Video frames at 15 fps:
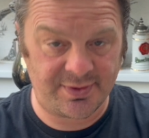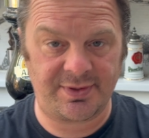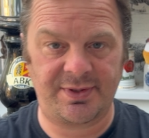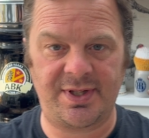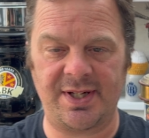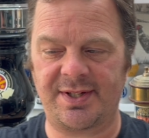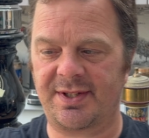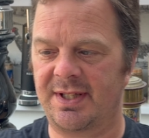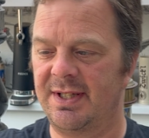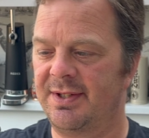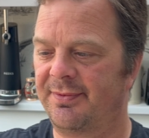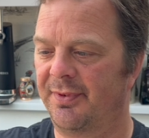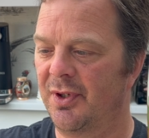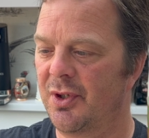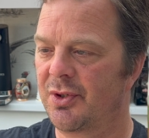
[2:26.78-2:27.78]
Tyskie's
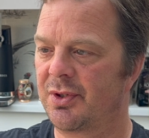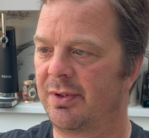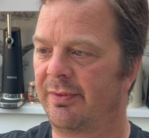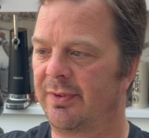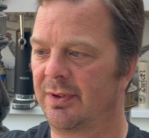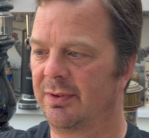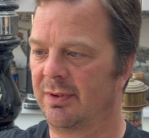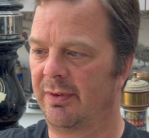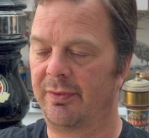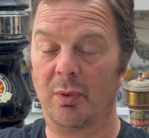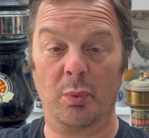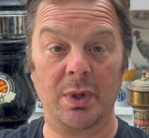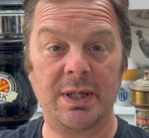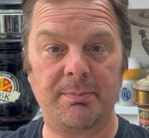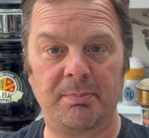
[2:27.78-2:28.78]
version of a of a
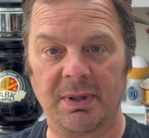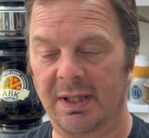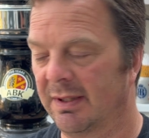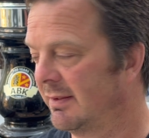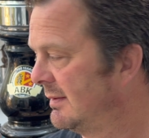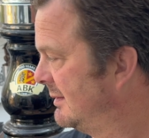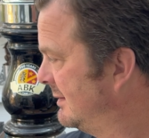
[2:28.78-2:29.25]
wheat beer.